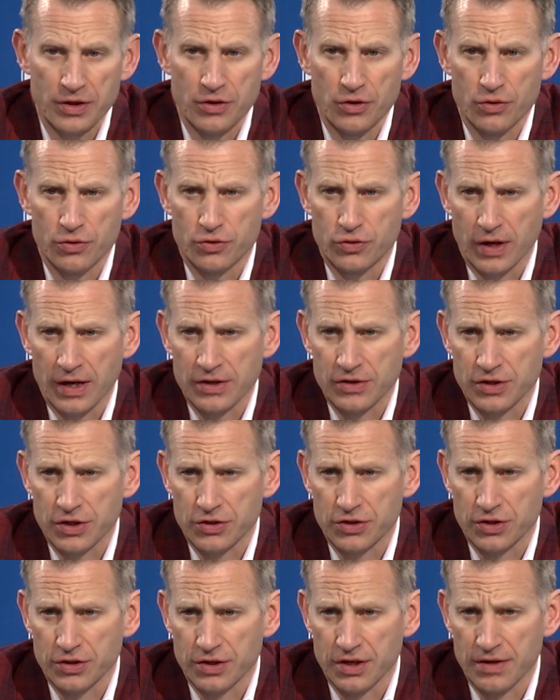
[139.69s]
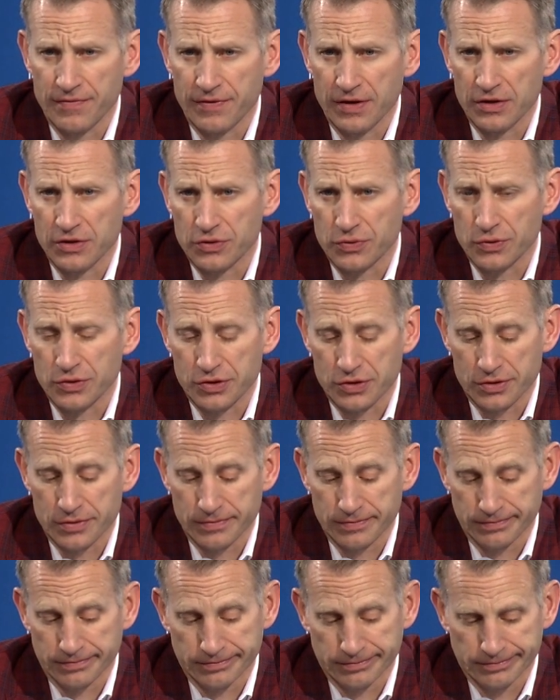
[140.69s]
knew transition defense
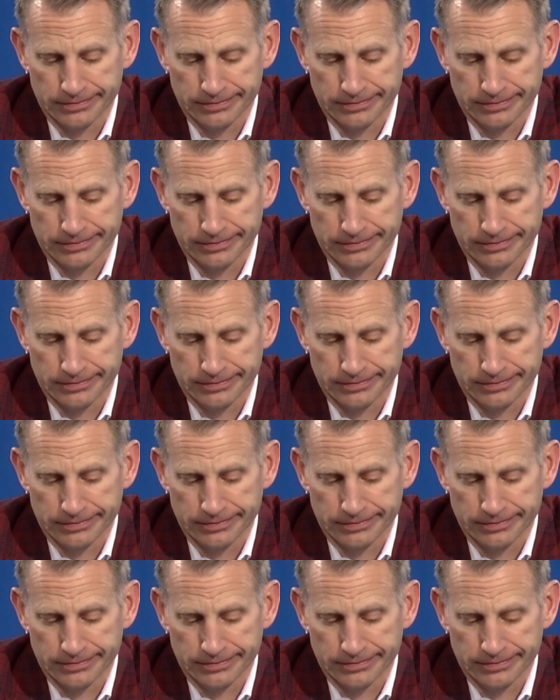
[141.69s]
was